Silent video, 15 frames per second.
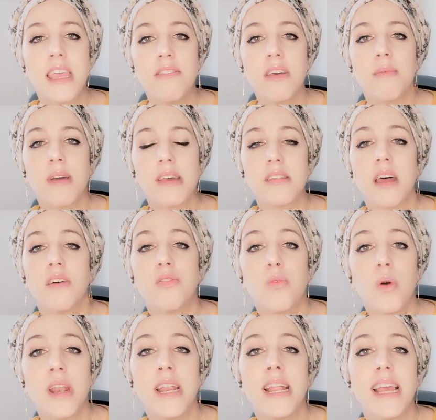myself what
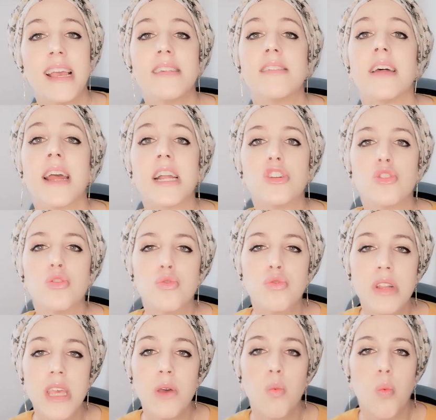it is that I
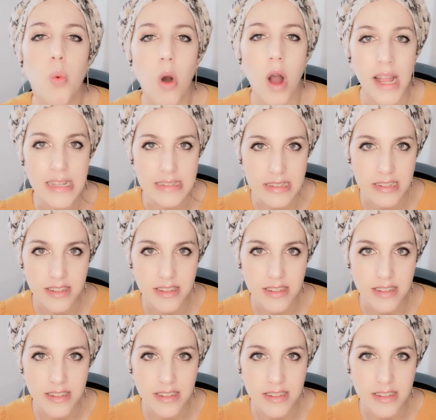truly want.